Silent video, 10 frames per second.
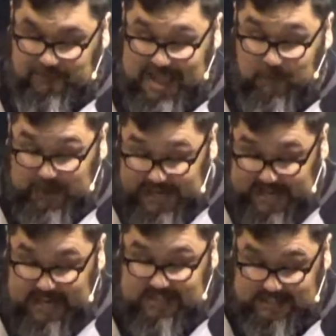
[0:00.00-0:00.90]
And we
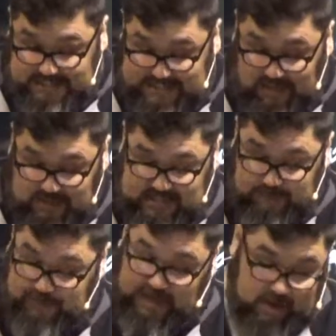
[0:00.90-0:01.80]
need to sell
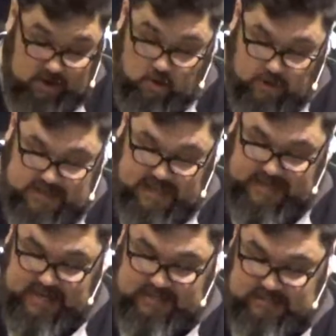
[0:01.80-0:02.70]
something. I don't know what that
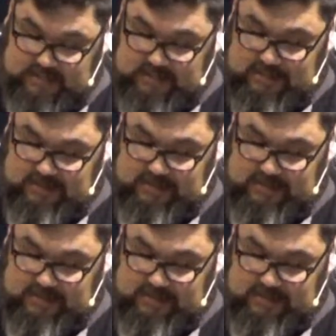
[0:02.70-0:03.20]
is.